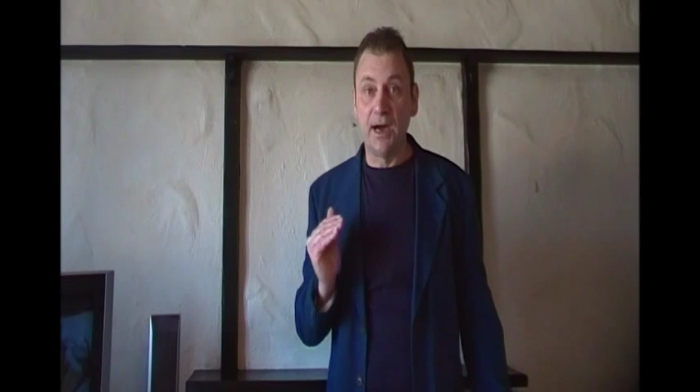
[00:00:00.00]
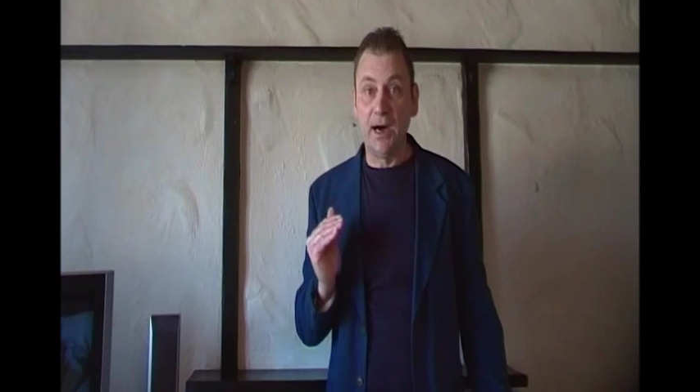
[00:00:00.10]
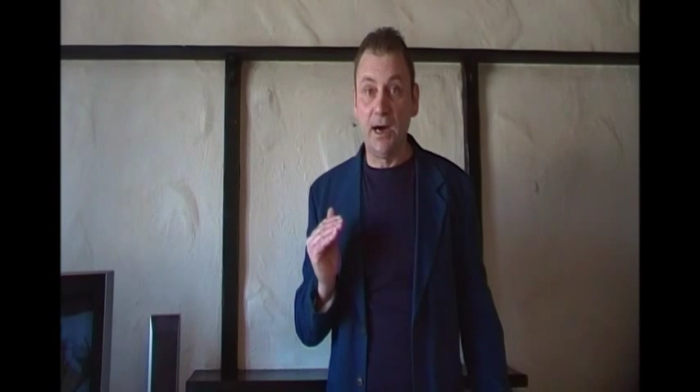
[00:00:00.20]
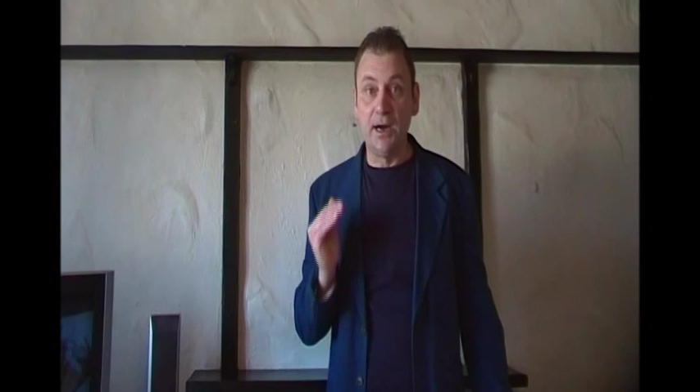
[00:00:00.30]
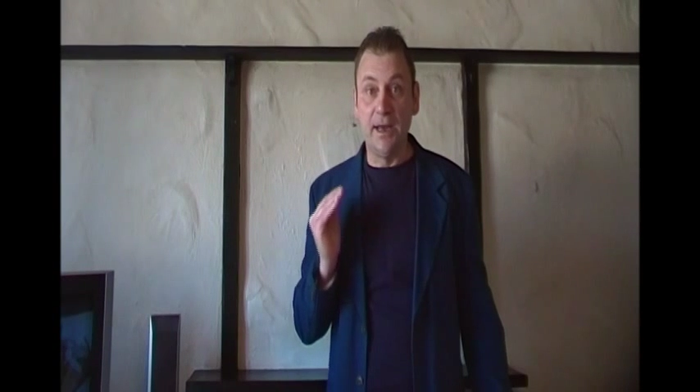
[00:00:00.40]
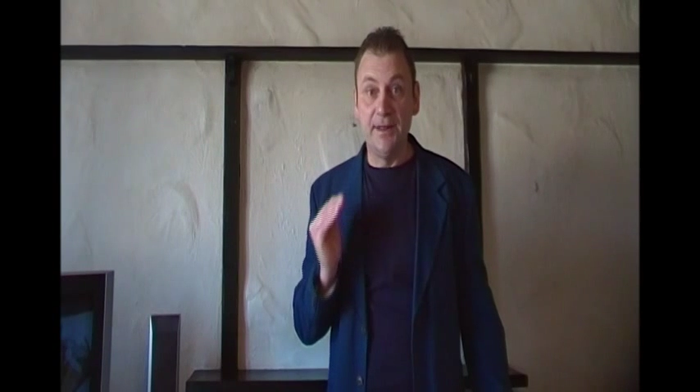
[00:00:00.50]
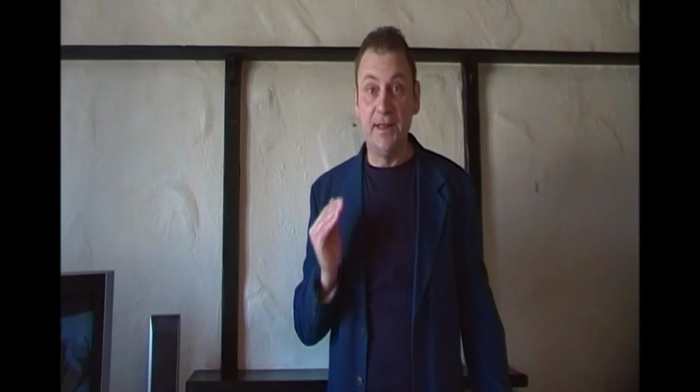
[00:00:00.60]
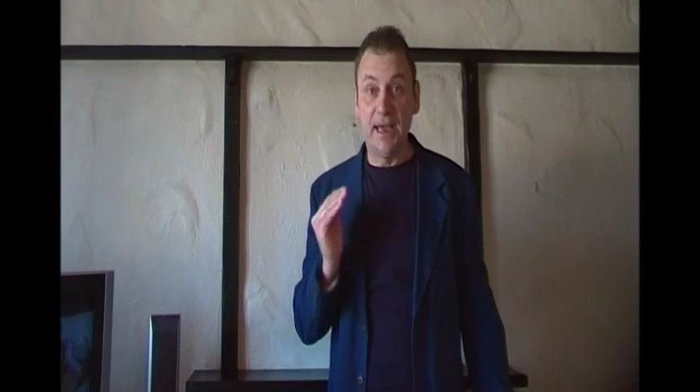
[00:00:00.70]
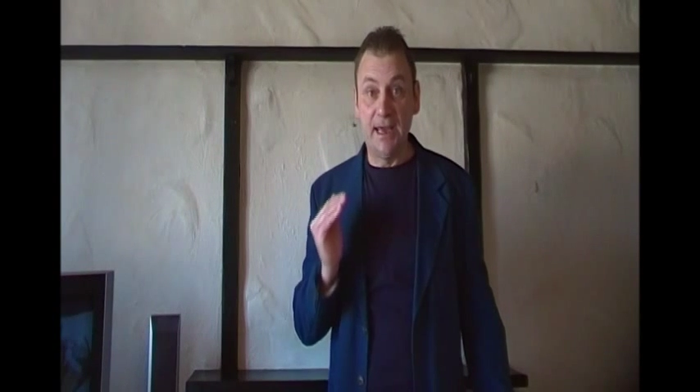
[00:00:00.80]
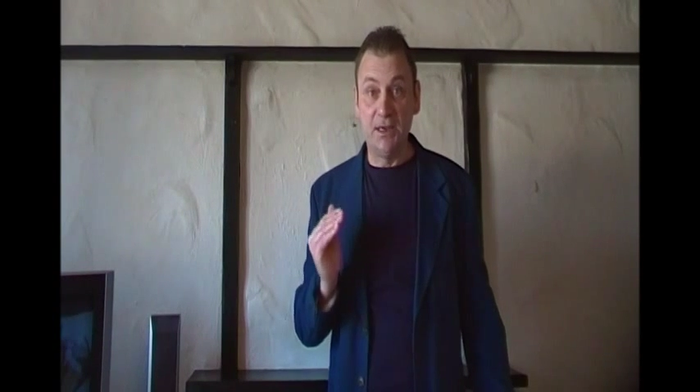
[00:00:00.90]
there are
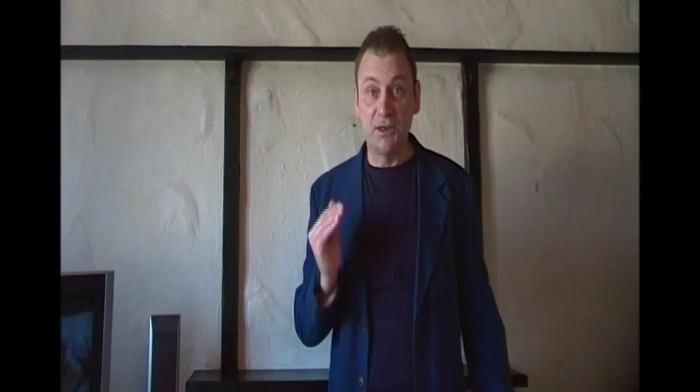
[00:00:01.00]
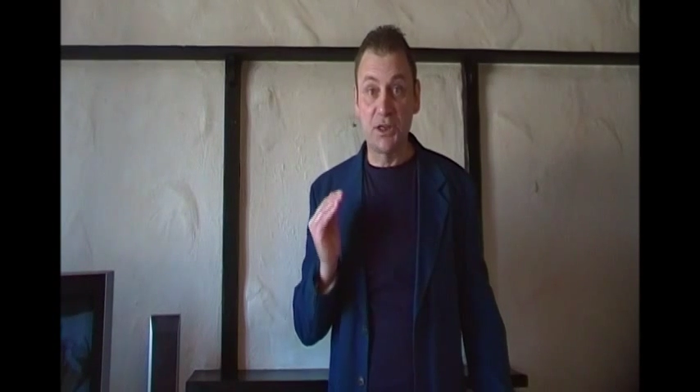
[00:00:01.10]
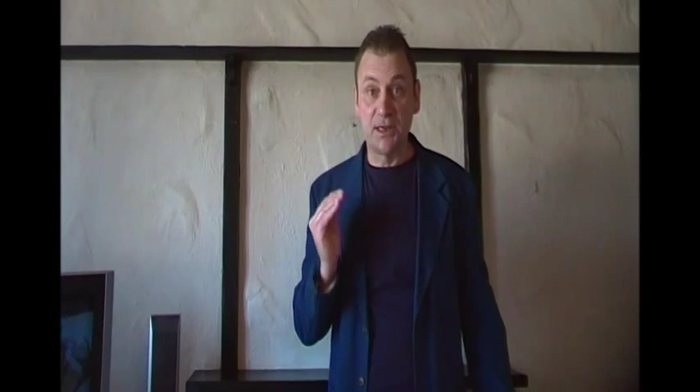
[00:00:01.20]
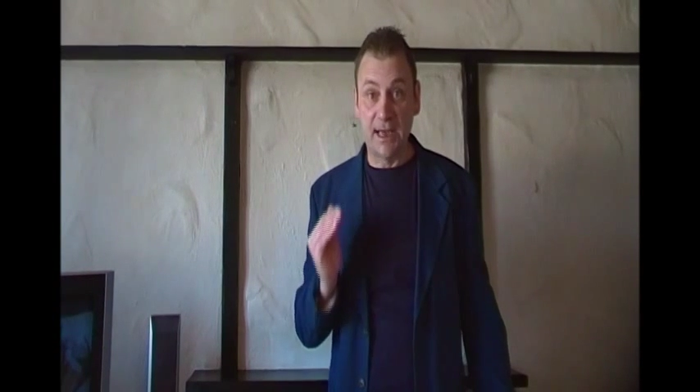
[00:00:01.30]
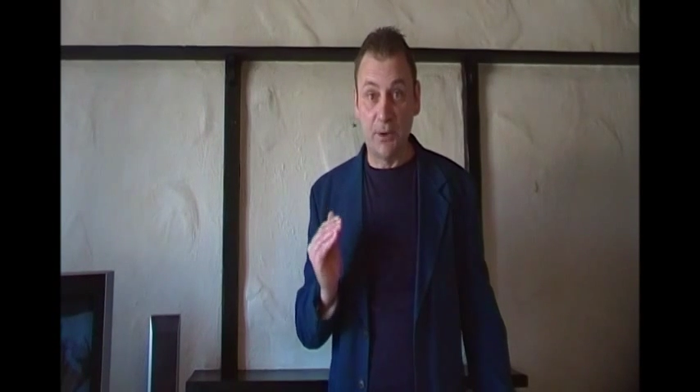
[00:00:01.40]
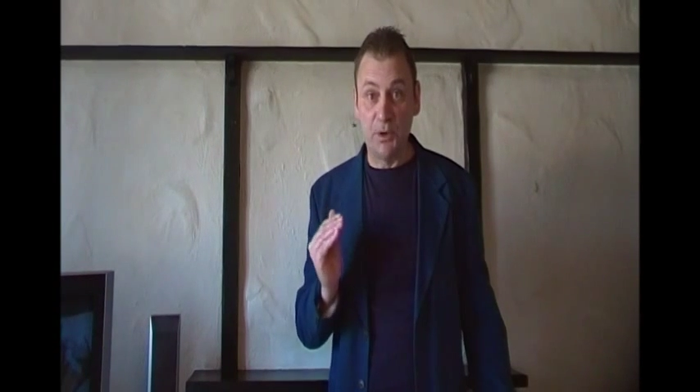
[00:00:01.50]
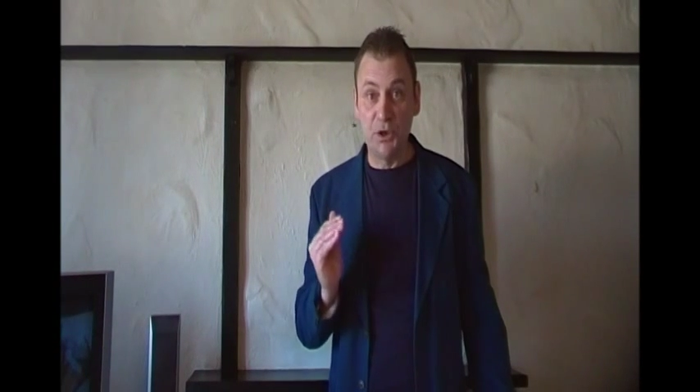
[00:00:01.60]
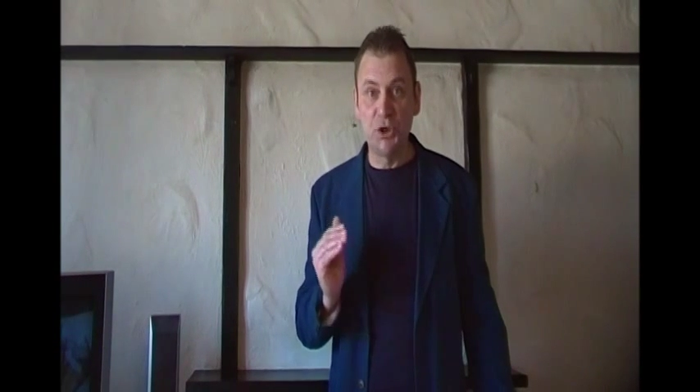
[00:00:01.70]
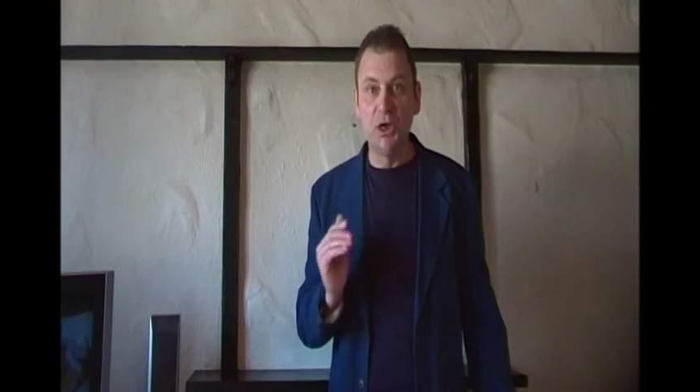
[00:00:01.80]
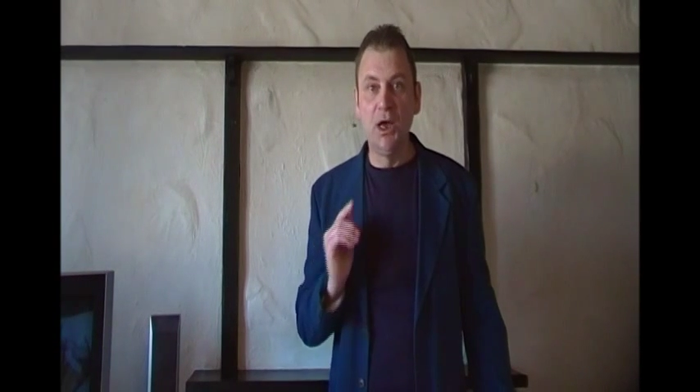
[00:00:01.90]
in the English
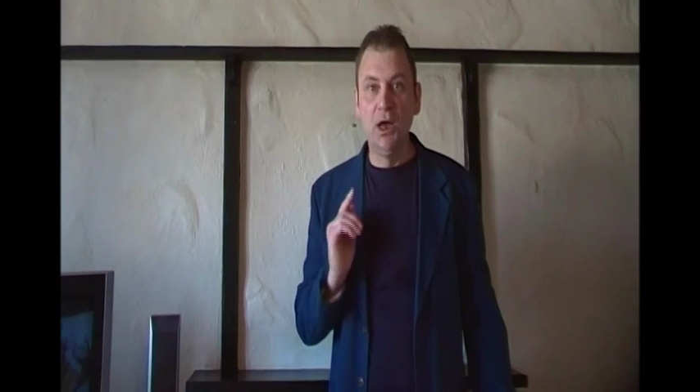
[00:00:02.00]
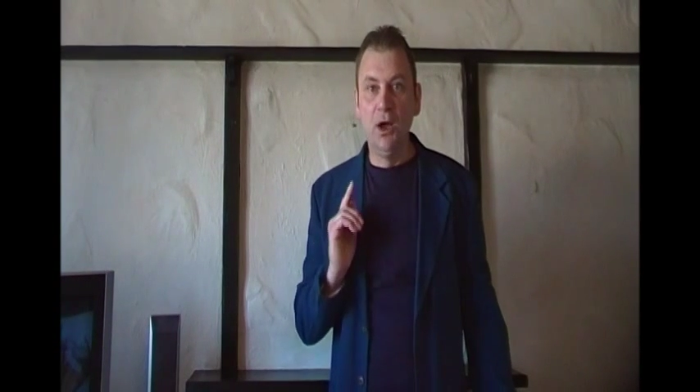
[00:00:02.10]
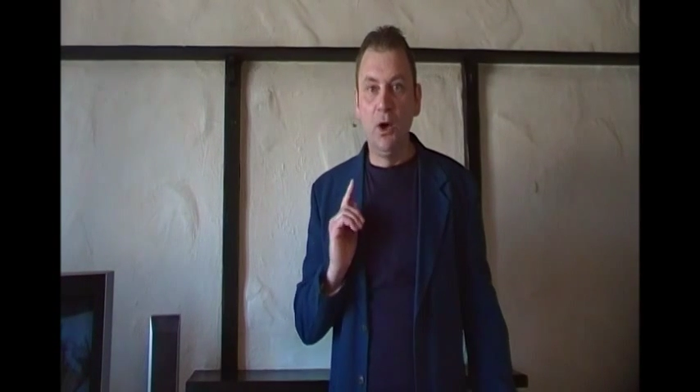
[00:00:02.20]
language